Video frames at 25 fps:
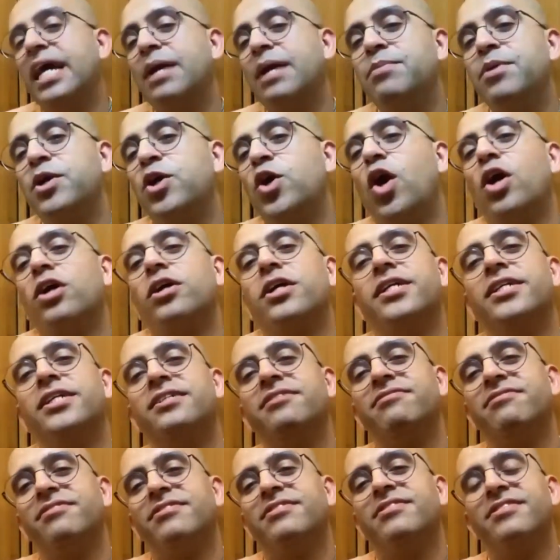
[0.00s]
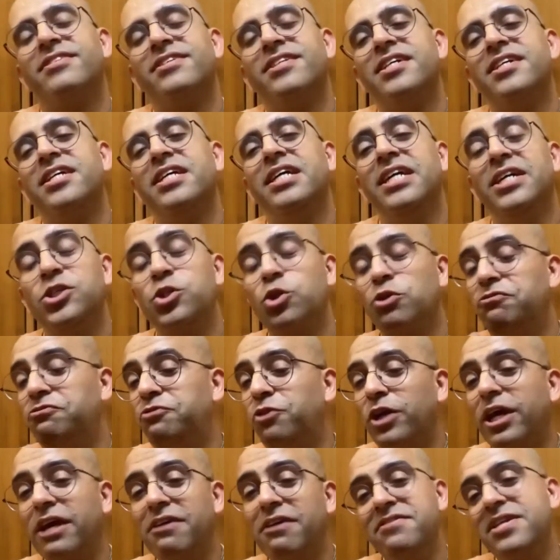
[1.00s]
can be conquered. So
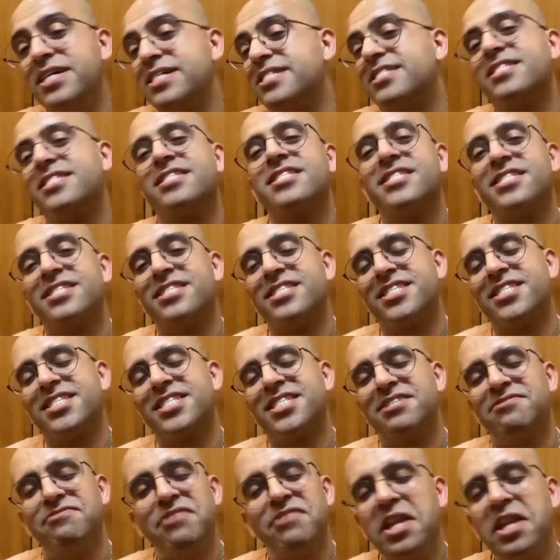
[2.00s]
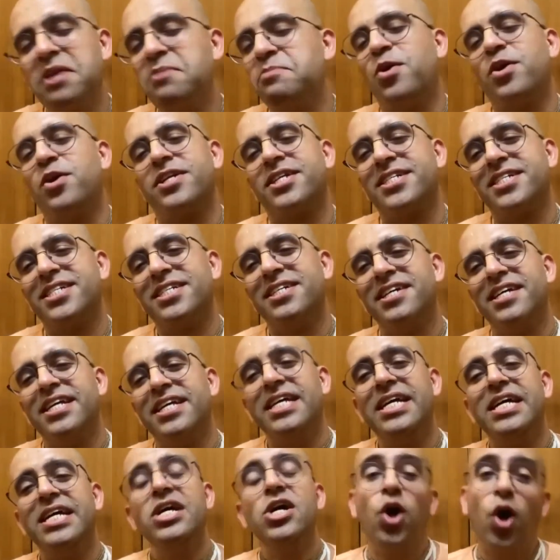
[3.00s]
forgiveness, very important.
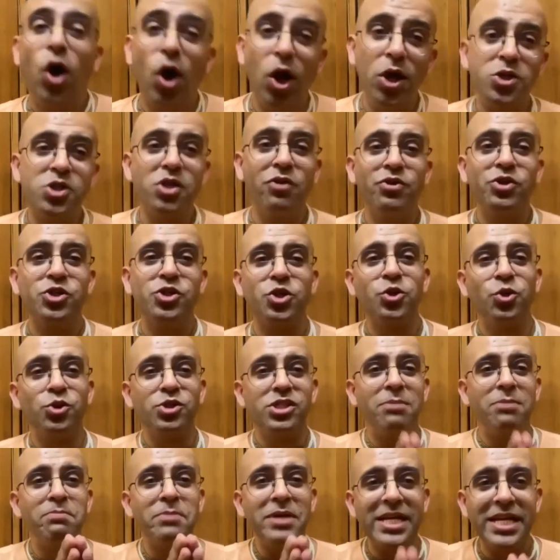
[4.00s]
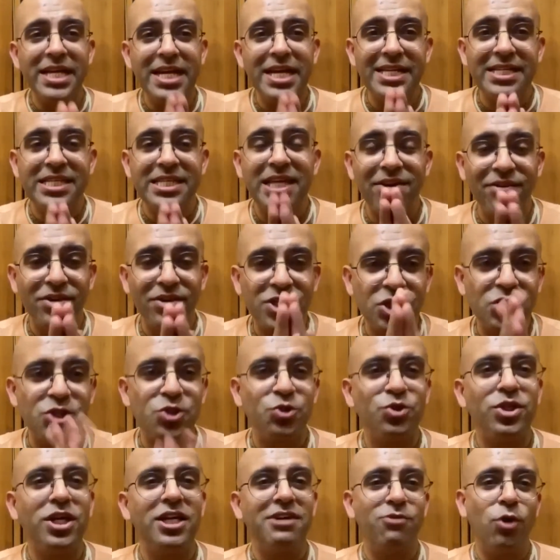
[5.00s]
Also, we should do some menial
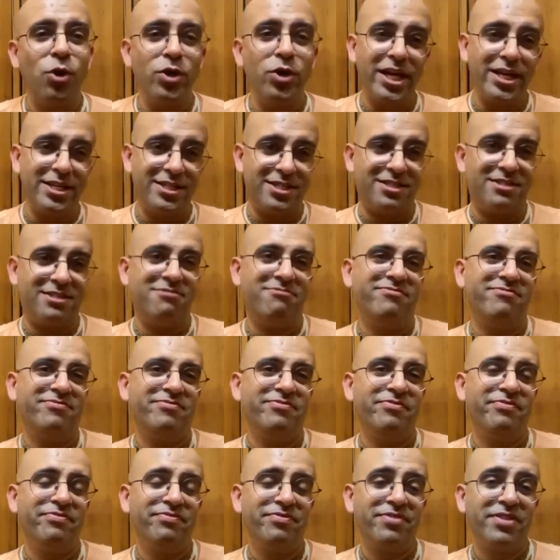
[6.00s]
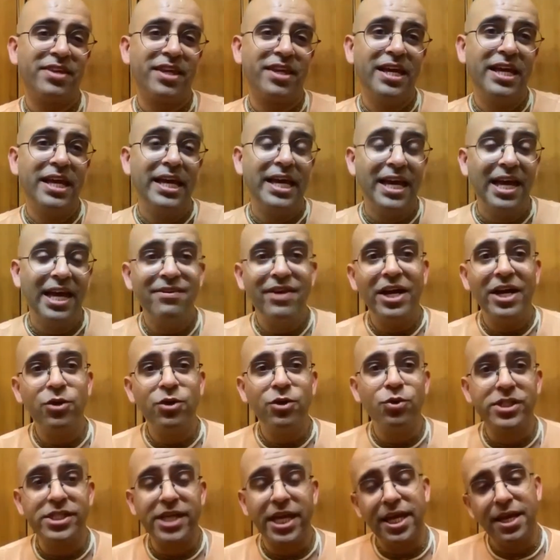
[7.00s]
services to the devotees. In
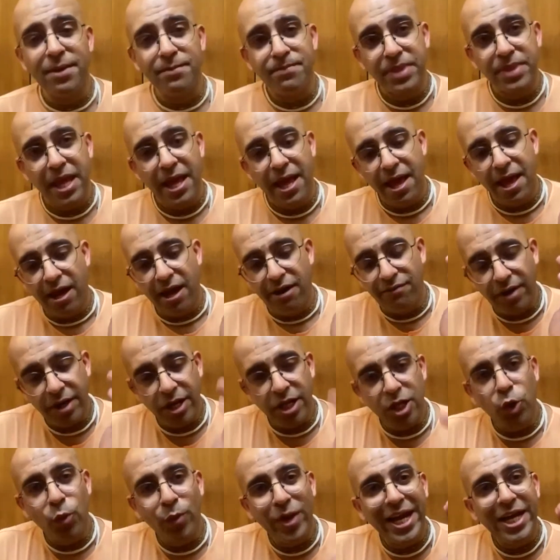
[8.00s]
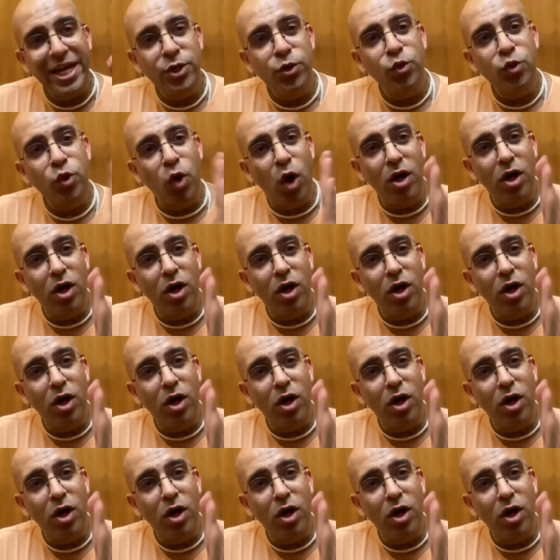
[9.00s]
fact, you see, one of the way to